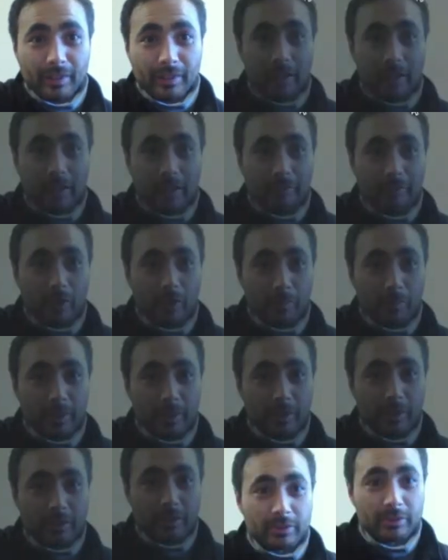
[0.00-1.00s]
I have it
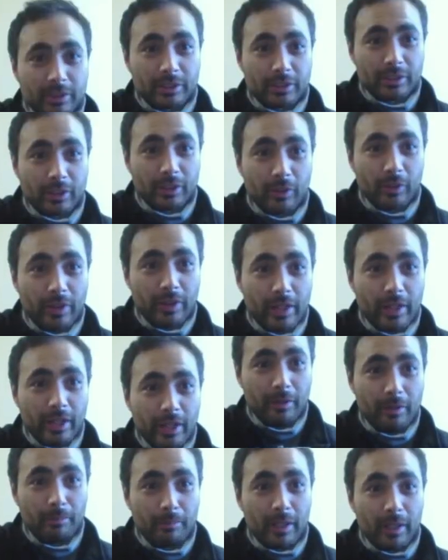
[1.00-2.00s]
open here so I'm just going to go
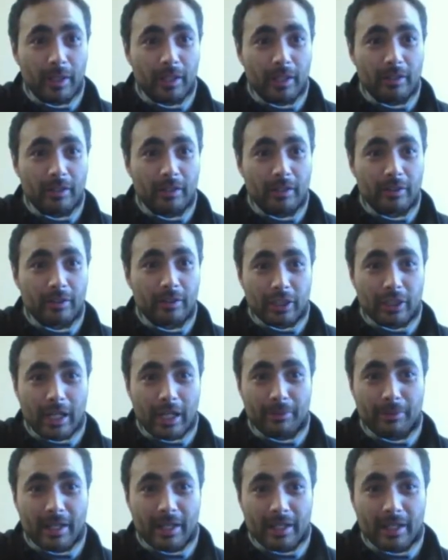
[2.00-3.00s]
there, but you could
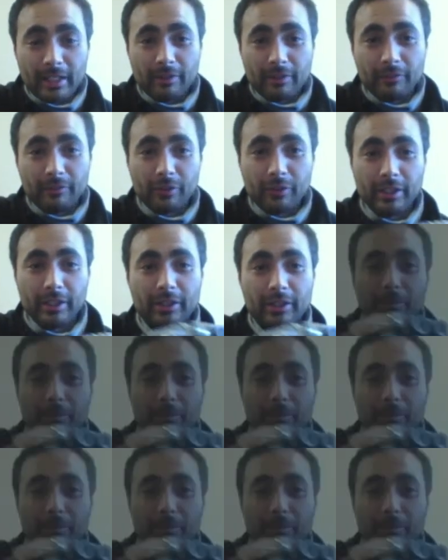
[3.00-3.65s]
type that in if you need